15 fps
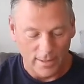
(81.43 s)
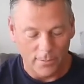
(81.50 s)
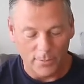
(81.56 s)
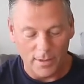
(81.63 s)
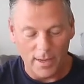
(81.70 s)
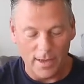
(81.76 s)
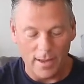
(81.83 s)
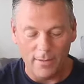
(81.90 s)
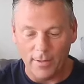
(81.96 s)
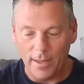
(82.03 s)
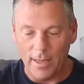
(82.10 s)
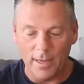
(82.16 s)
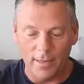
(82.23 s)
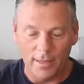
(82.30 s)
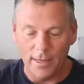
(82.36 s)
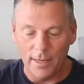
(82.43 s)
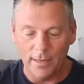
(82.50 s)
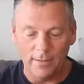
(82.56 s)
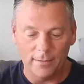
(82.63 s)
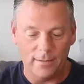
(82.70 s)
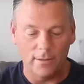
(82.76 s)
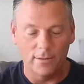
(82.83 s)
and we have a
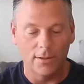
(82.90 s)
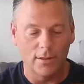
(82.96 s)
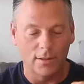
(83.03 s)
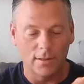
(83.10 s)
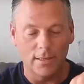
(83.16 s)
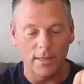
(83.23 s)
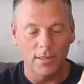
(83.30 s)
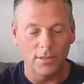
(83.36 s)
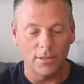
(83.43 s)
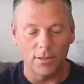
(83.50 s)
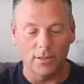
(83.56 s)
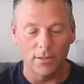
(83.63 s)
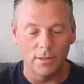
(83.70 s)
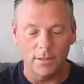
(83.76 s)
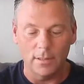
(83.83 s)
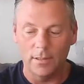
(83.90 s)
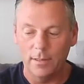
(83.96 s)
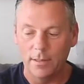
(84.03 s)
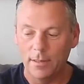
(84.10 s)
neat little T-shirt